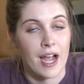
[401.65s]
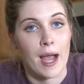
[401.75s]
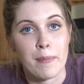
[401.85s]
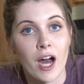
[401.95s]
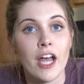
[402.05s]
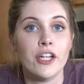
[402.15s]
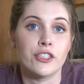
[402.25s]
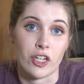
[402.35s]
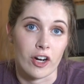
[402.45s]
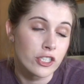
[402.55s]
I
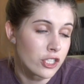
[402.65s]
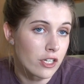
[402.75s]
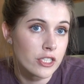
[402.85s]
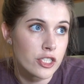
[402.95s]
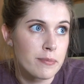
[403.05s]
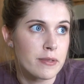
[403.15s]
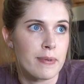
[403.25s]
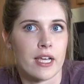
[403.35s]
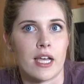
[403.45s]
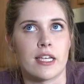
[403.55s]
bought dark chocolate chips
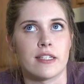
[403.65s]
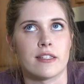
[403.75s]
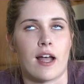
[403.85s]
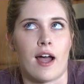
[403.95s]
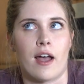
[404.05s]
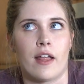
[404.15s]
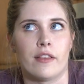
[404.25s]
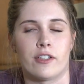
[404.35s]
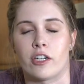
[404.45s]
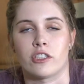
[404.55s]
because
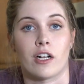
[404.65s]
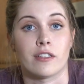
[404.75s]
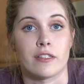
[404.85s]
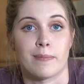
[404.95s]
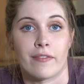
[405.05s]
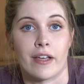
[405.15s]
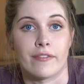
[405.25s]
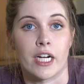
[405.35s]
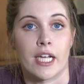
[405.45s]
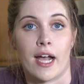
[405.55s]
dark chocolate is my favorite.